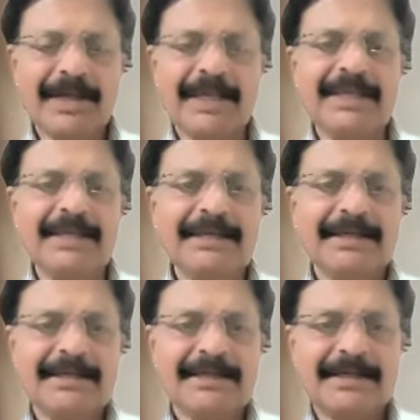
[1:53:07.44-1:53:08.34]
Okay, any
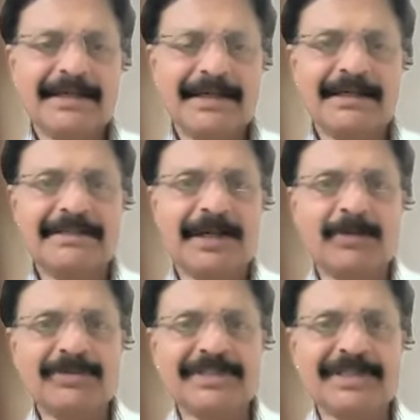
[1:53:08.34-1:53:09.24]

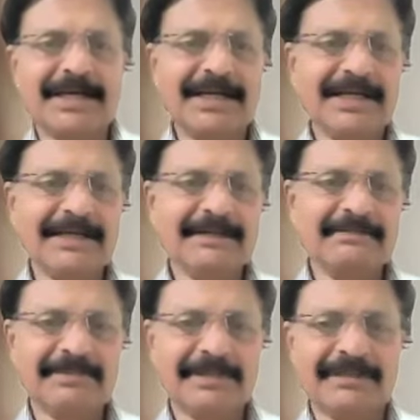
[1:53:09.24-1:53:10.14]
doubts regarding
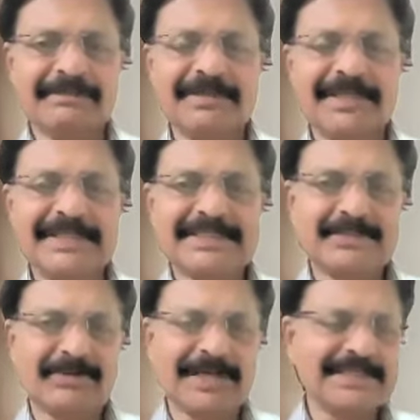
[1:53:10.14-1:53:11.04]
this
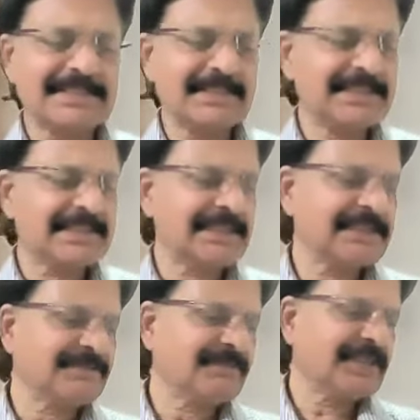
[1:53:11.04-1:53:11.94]
today's
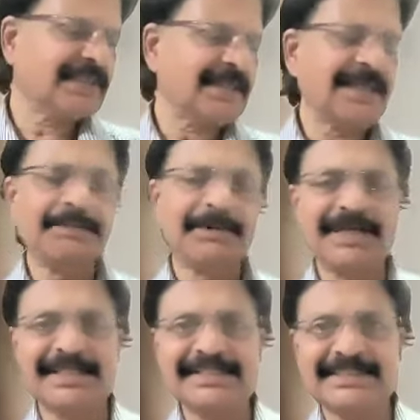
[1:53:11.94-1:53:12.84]
discussion with
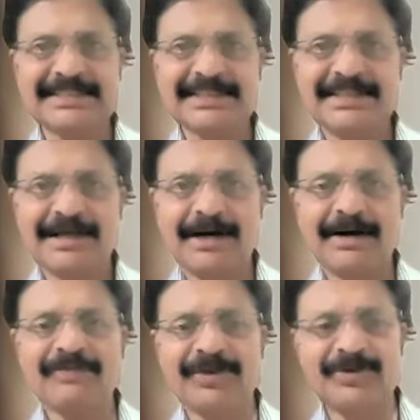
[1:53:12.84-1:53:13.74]
anybody else
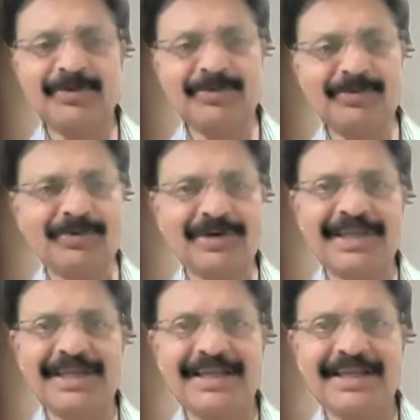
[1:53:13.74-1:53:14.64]
or for you
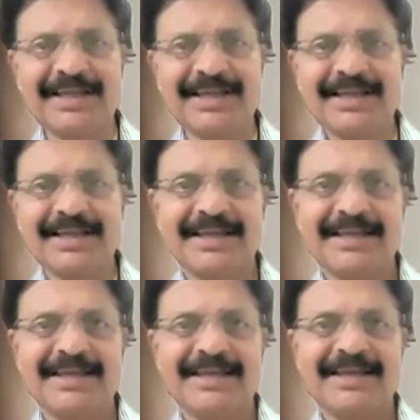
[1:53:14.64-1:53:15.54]
only?
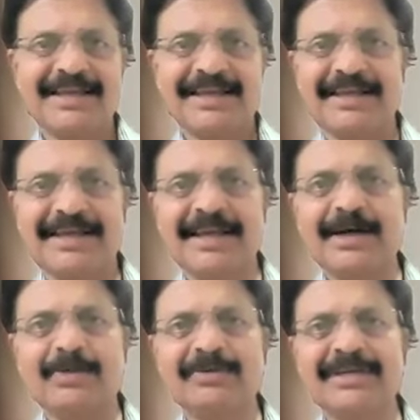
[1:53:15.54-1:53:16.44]
Any
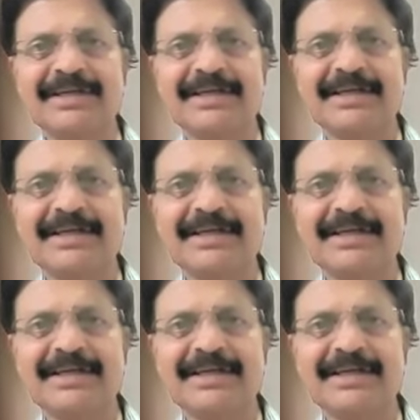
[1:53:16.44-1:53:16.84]
doubt?